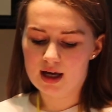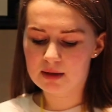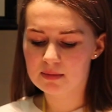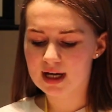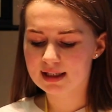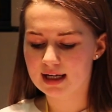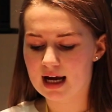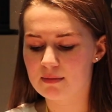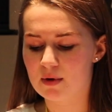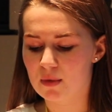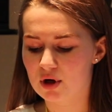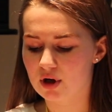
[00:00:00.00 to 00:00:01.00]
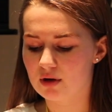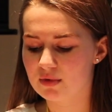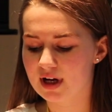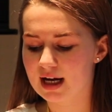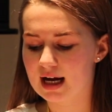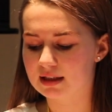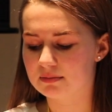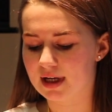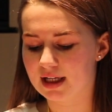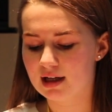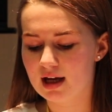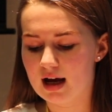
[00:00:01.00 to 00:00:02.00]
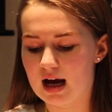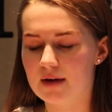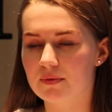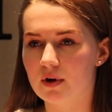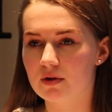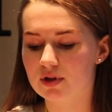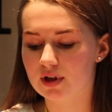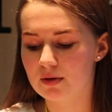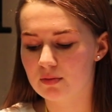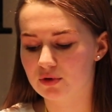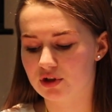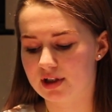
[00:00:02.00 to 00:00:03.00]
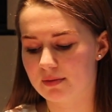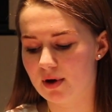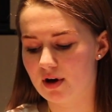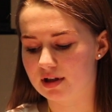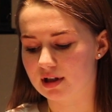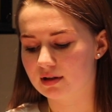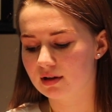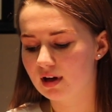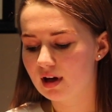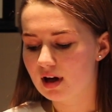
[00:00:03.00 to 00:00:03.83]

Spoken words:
In my time at Montgomery Academy, I have grown so much as a person,